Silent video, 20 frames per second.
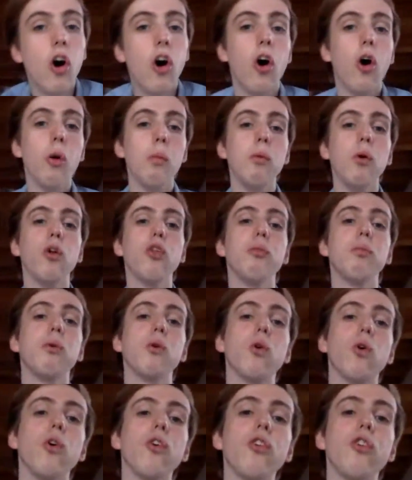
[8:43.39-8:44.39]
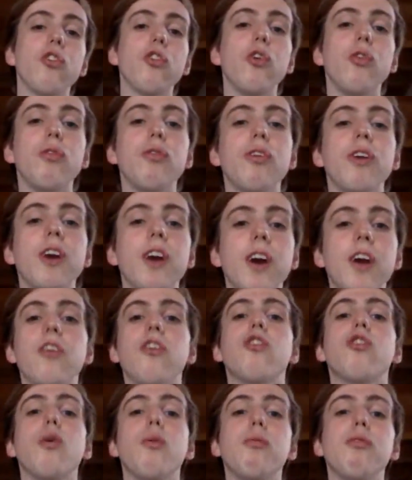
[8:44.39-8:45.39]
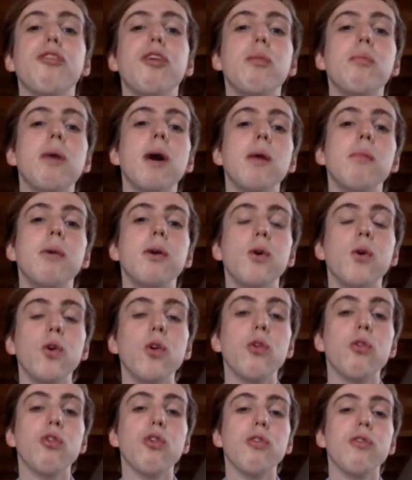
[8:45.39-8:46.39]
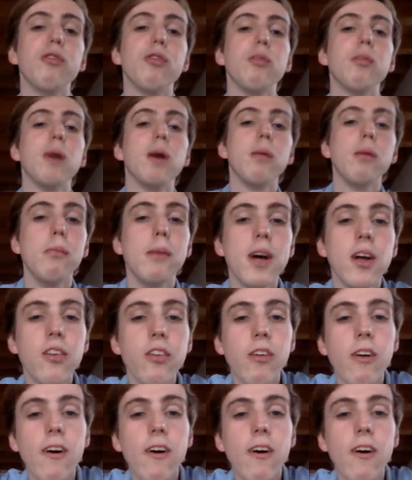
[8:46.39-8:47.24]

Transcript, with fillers: or multiple calls on something, and some of them might be good and some of them might be bad.